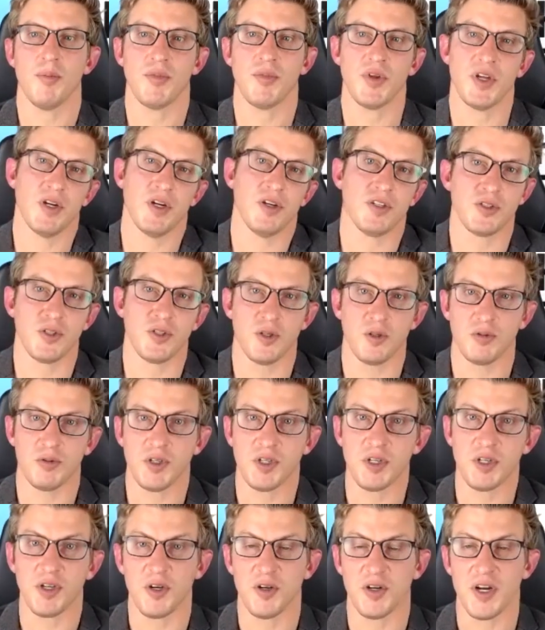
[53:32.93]
And also you
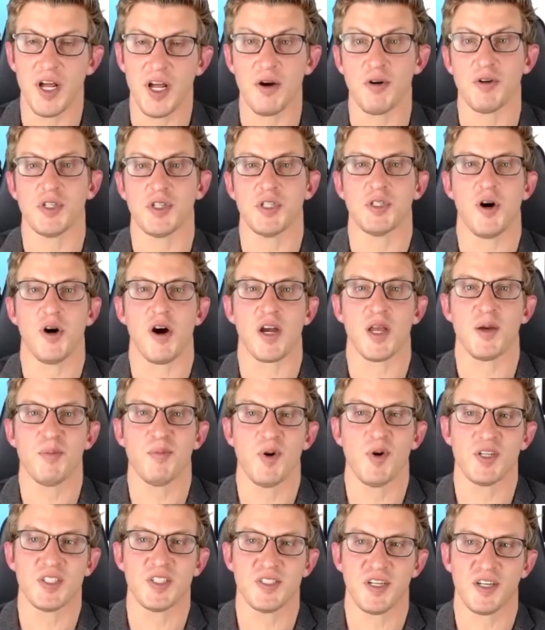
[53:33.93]
can go to
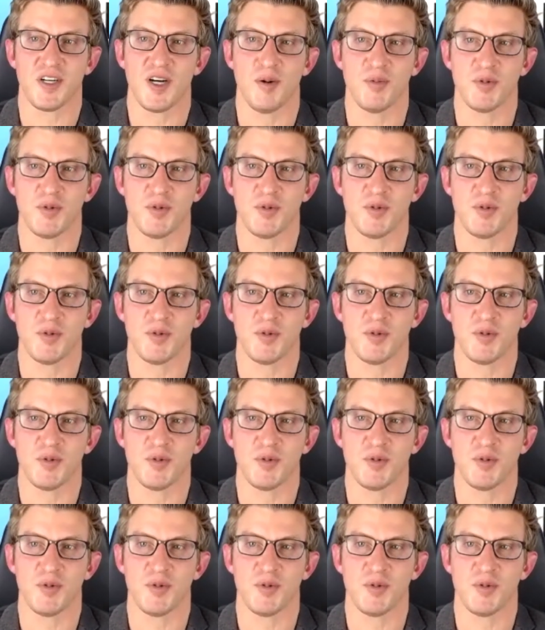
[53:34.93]
energytalkingpoints.com,